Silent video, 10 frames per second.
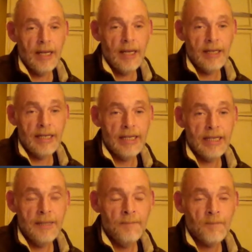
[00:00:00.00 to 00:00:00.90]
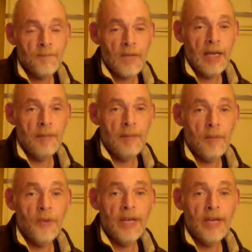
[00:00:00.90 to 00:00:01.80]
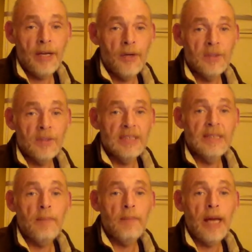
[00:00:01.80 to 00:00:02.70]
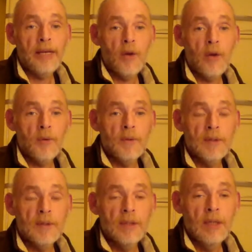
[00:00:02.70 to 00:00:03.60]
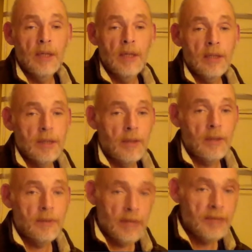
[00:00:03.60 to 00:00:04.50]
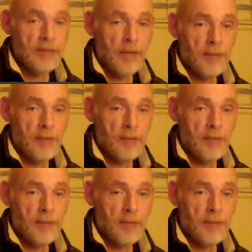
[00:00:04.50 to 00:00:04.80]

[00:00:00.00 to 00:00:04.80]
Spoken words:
Lee. But more than that, I know it's a symbolic hoax. So that's where I'm